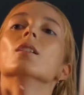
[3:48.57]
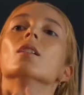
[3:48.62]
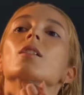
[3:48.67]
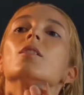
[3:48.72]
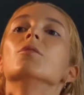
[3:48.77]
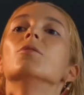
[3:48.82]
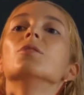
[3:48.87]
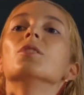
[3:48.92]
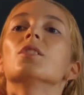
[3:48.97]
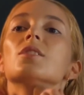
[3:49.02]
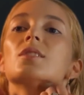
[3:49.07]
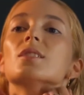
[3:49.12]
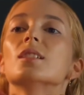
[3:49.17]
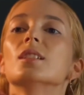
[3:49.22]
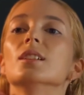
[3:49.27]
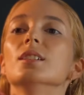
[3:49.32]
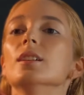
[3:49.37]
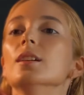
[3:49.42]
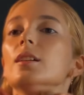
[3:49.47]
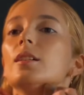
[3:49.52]

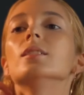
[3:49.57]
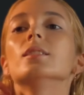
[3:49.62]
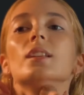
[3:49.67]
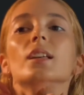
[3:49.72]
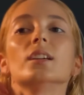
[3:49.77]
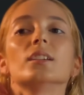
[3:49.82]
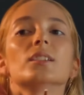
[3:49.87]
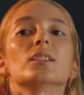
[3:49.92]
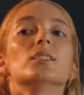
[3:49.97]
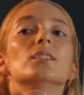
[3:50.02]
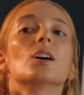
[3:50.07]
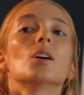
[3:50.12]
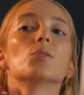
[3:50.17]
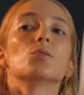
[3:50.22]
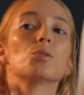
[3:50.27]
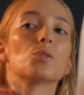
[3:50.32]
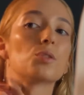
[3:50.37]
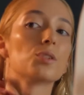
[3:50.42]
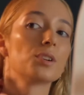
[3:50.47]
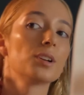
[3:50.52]
Obviously, take it down
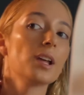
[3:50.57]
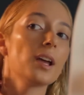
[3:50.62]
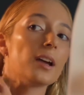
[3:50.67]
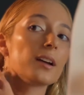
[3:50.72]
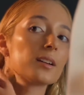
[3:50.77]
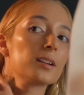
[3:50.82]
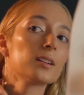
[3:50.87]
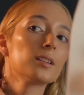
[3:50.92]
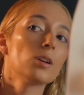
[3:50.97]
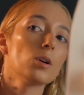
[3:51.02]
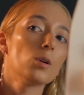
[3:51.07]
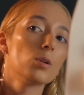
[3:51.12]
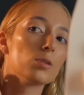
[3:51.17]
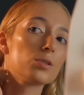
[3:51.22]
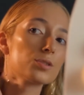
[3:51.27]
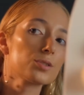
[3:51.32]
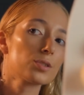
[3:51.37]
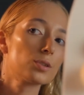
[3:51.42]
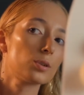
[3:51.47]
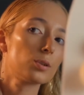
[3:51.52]
your neck
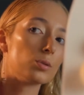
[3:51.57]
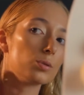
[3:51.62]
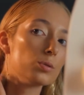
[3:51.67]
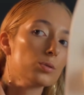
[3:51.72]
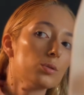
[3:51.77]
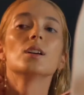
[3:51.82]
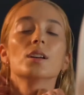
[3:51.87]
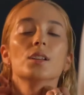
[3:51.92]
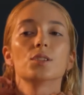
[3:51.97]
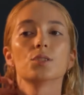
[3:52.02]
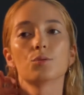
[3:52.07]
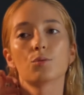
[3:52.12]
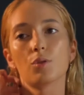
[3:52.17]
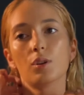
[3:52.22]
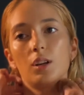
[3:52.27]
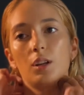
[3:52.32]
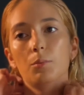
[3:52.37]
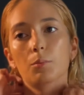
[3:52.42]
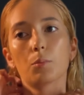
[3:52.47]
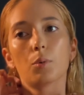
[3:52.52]
also. It's
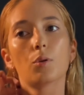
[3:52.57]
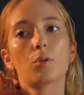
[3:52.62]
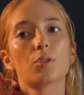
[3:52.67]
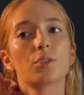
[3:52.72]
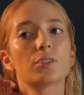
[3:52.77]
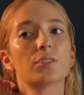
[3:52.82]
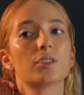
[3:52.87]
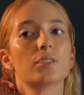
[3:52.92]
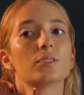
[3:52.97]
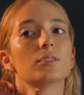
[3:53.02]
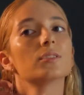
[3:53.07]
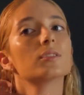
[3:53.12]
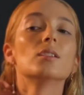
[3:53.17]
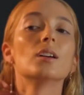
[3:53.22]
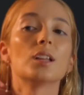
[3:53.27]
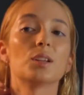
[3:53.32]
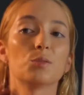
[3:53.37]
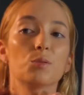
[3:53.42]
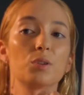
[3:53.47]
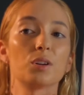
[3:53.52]
really important.
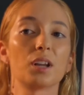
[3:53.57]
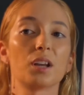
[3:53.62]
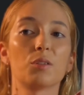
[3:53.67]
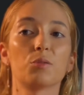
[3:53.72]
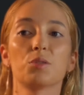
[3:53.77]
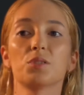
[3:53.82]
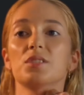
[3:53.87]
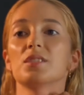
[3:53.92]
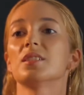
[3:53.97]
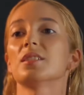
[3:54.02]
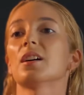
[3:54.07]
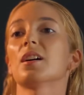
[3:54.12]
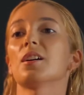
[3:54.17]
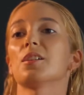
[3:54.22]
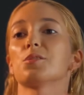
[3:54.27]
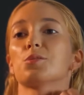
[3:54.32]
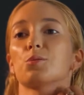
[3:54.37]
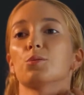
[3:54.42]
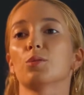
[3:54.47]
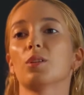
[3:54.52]
And when I was in high
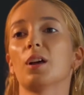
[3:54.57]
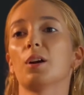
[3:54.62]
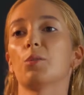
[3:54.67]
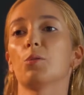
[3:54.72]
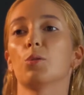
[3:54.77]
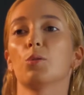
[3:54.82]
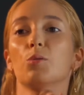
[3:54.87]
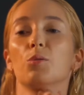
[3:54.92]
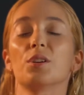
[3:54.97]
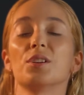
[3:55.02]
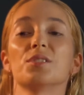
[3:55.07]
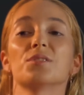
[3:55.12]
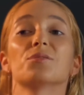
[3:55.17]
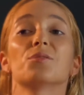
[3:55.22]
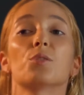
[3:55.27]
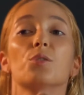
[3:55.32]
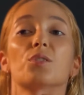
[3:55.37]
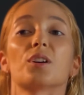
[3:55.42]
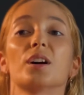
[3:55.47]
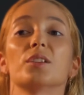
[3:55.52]
school, I always
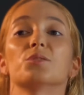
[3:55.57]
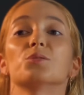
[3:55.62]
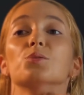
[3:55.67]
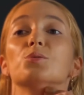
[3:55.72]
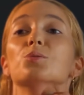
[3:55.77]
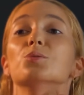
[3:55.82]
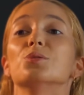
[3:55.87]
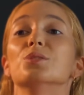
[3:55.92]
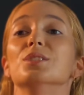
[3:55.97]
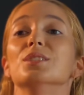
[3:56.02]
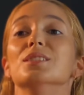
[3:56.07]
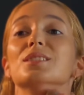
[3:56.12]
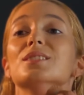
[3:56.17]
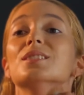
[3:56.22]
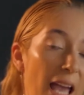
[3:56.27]
forgot to do this.